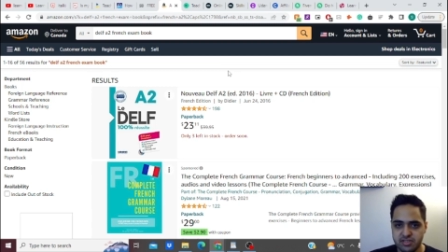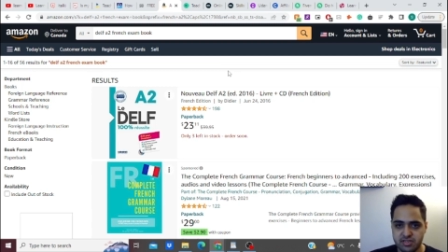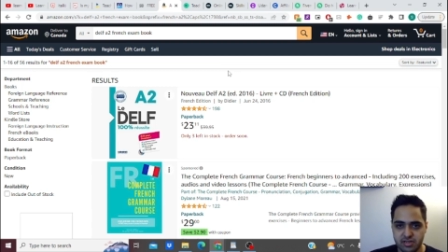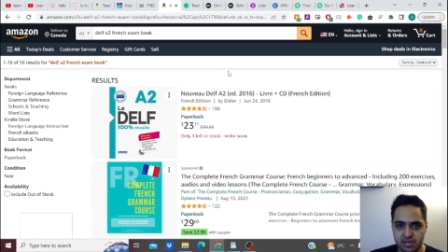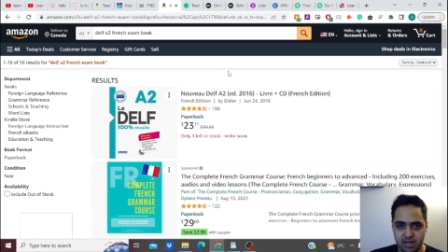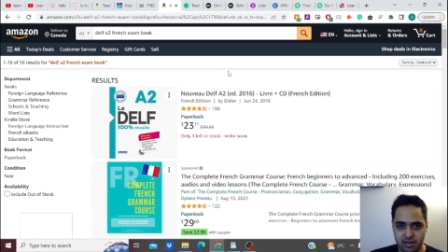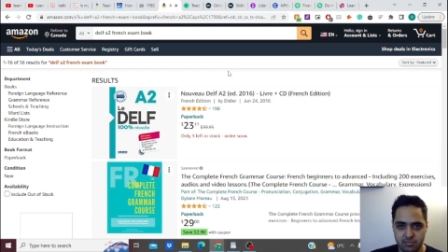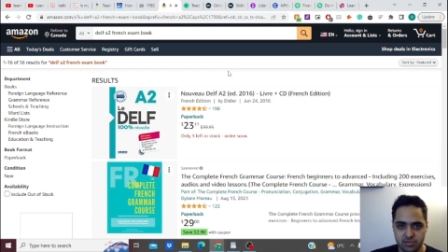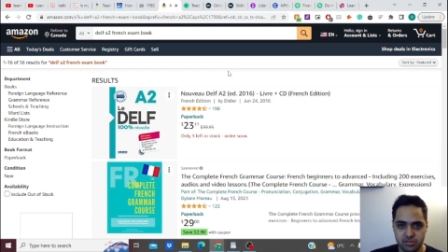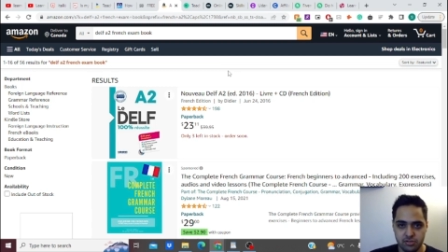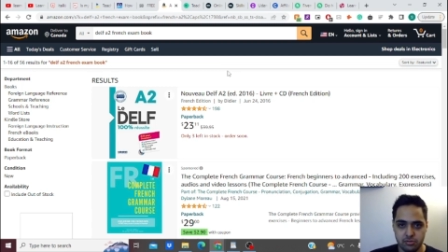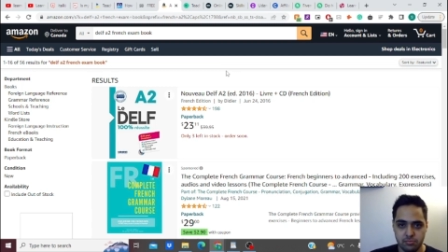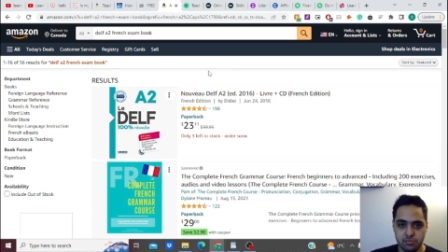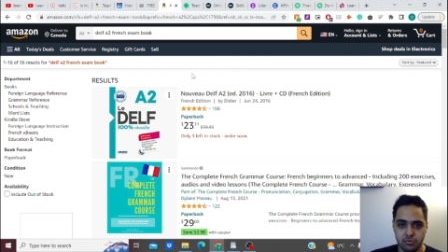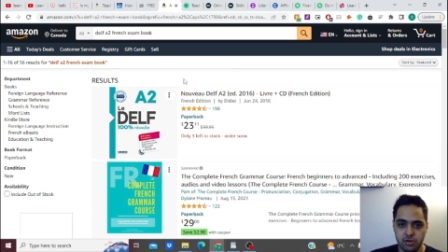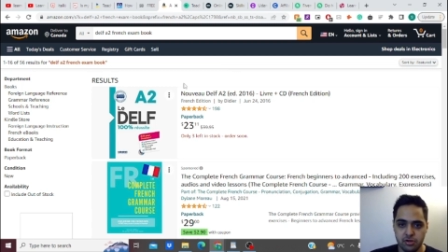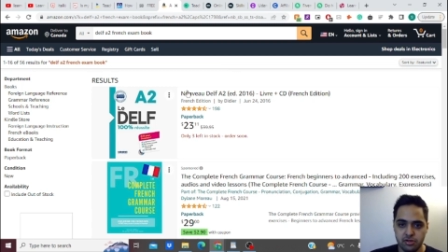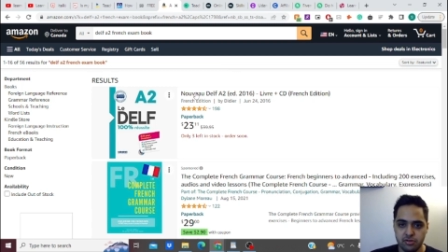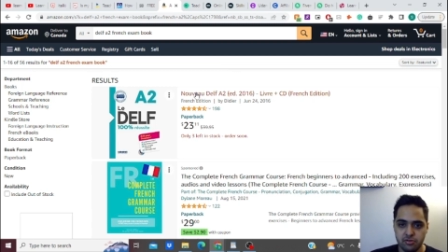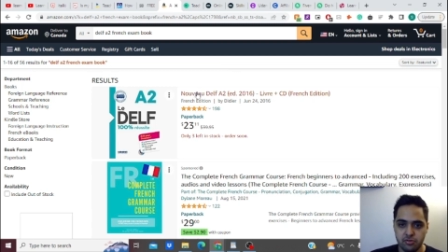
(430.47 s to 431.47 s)
an Amazon
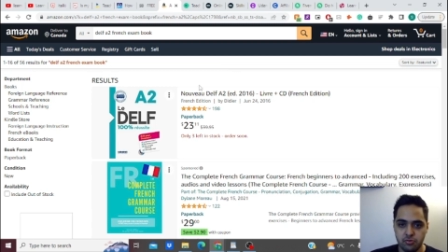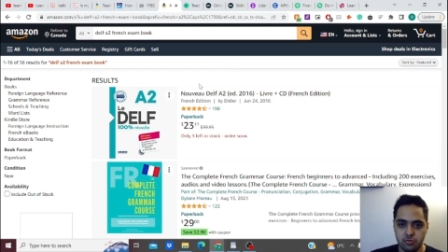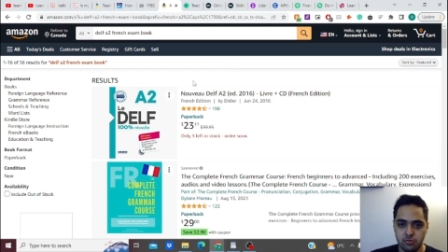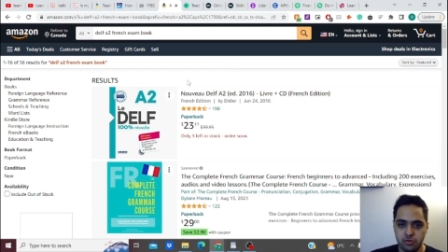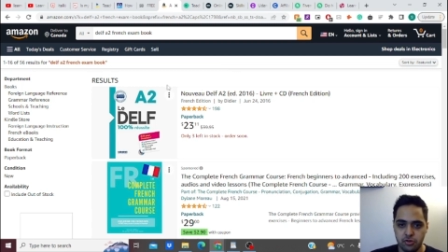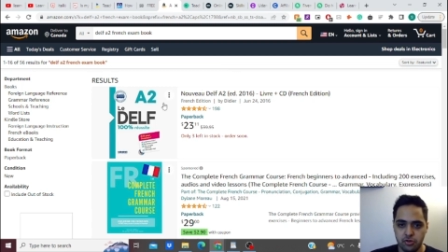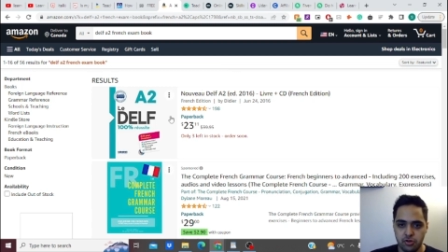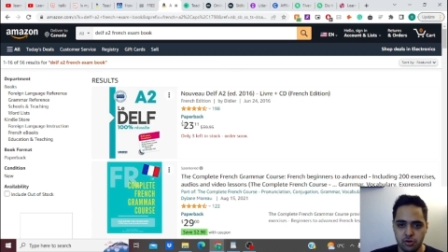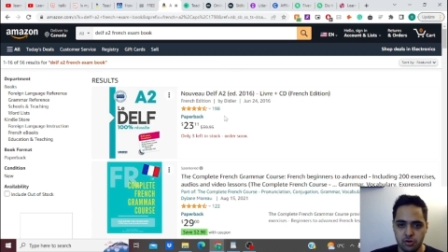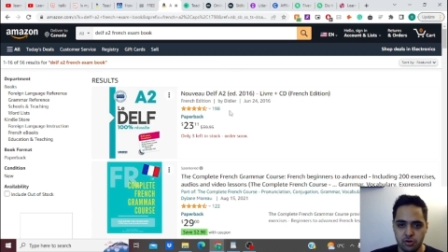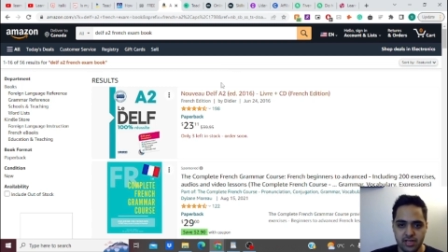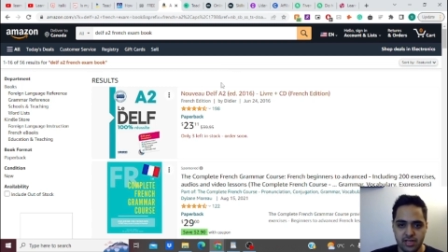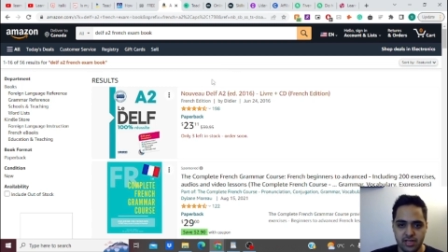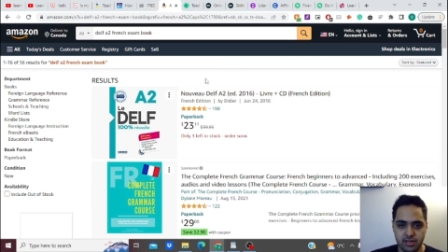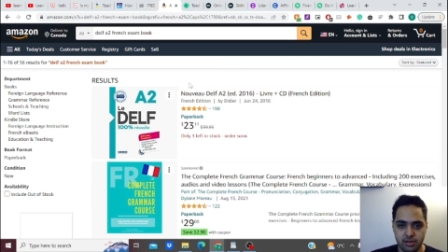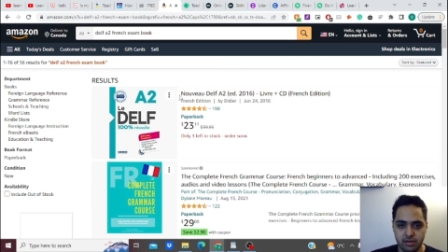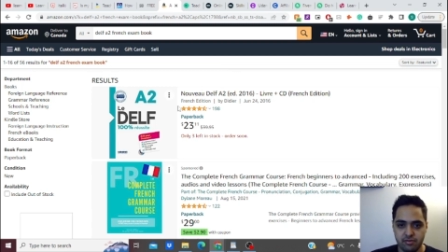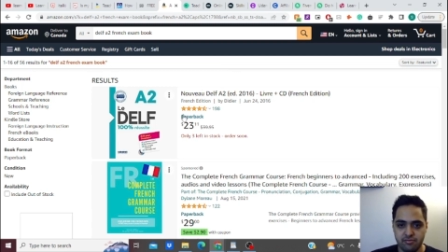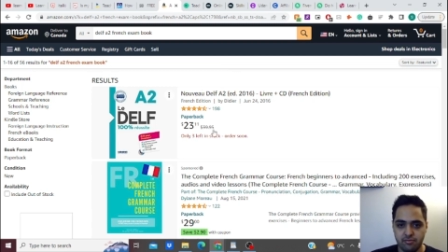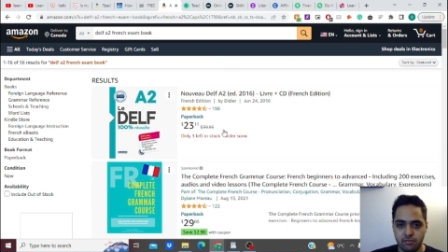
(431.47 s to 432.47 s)
product through your
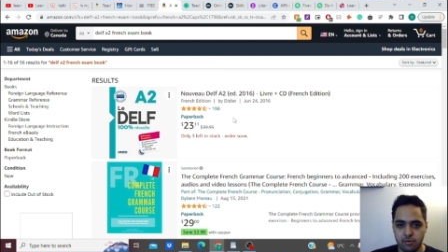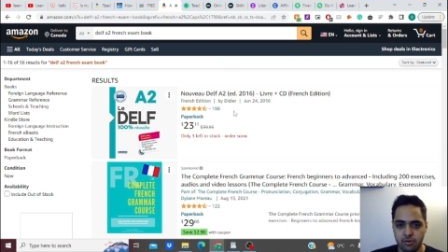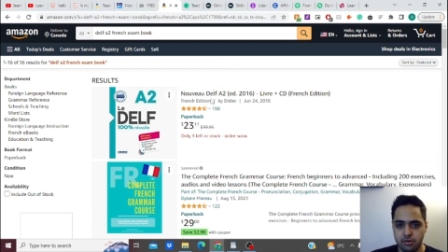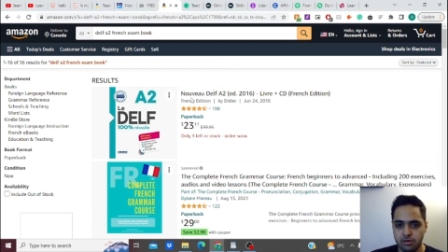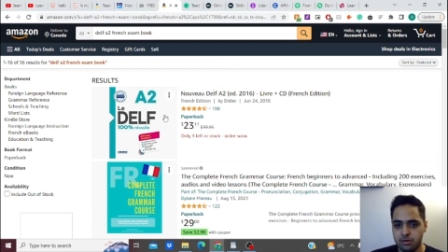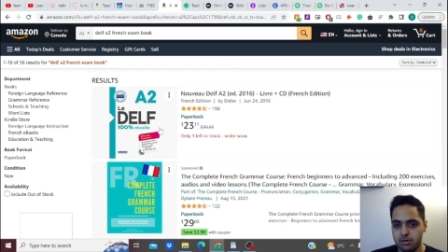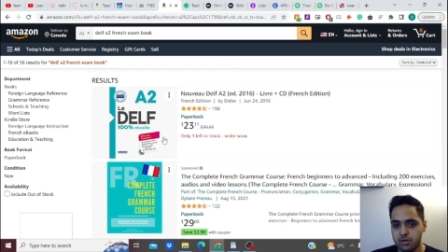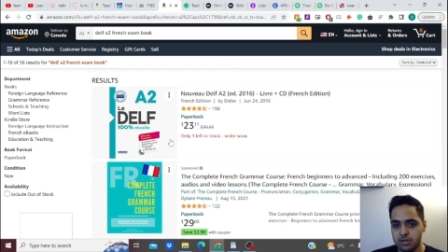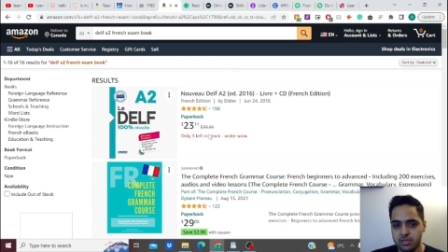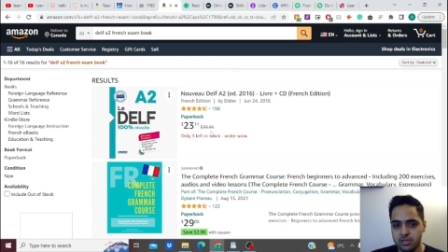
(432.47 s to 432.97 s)
link for,